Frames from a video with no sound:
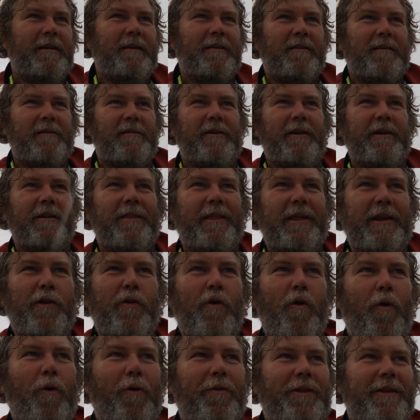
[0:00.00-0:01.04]
to sort of the
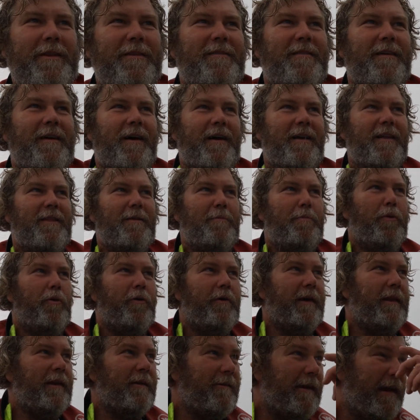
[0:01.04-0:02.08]
northern side of the
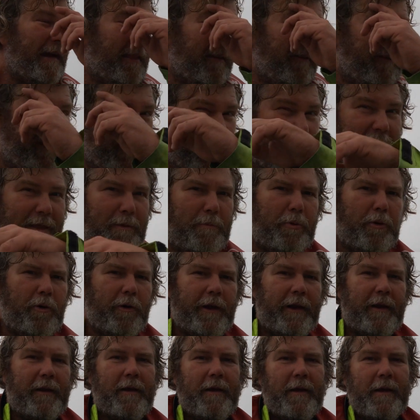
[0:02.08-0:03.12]
point, around the front of the
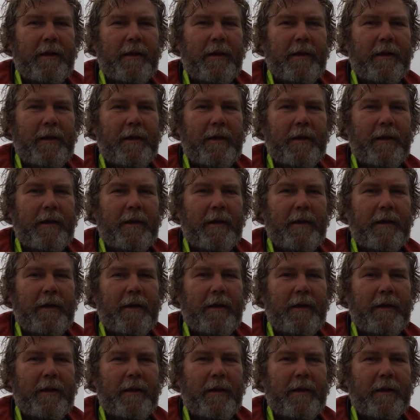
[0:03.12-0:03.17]
point,